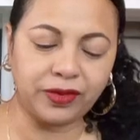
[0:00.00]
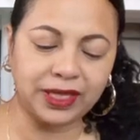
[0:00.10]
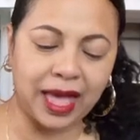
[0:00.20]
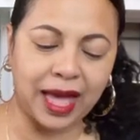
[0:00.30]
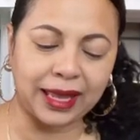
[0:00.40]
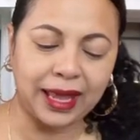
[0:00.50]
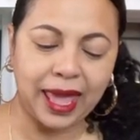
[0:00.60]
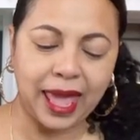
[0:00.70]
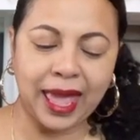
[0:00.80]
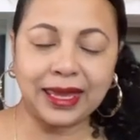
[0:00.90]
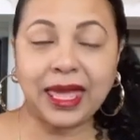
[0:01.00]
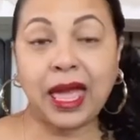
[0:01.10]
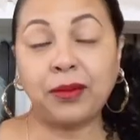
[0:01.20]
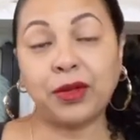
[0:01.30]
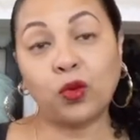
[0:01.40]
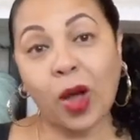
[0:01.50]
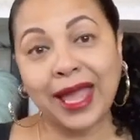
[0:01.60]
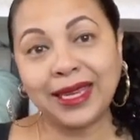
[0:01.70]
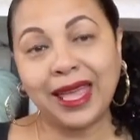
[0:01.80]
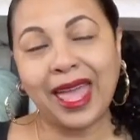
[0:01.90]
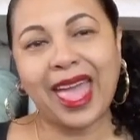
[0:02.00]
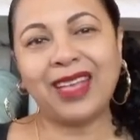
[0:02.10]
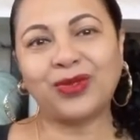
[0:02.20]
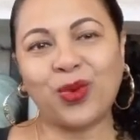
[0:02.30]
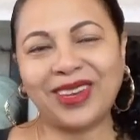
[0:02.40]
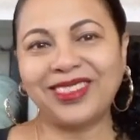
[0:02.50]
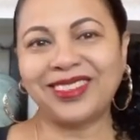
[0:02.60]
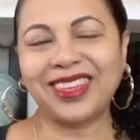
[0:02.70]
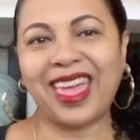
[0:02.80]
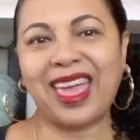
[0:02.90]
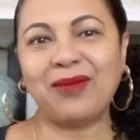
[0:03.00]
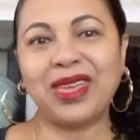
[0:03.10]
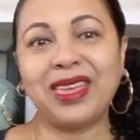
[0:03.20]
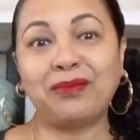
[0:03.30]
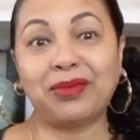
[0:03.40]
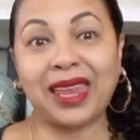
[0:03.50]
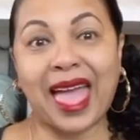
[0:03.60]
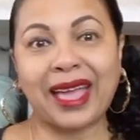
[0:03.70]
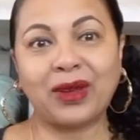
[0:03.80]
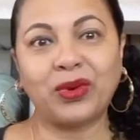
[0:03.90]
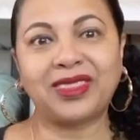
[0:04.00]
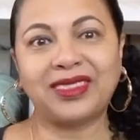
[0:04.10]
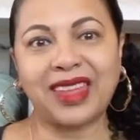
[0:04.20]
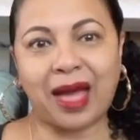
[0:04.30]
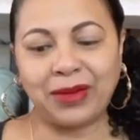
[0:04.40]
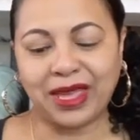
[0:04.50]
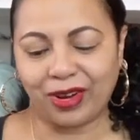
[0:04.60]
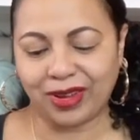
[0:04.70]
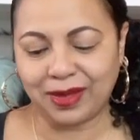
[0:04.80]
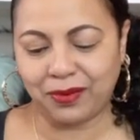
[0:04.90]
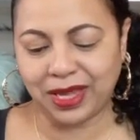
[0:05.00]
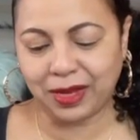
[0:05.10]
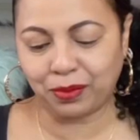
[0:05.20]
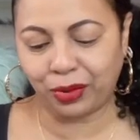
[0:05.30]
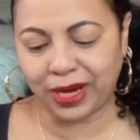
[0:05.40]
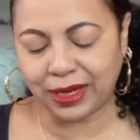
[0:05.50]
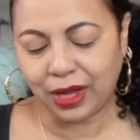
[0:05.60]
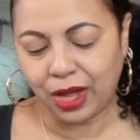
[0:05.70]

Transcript: Vuitton, and it came in white as well as it came in black with the Damier Ebene print.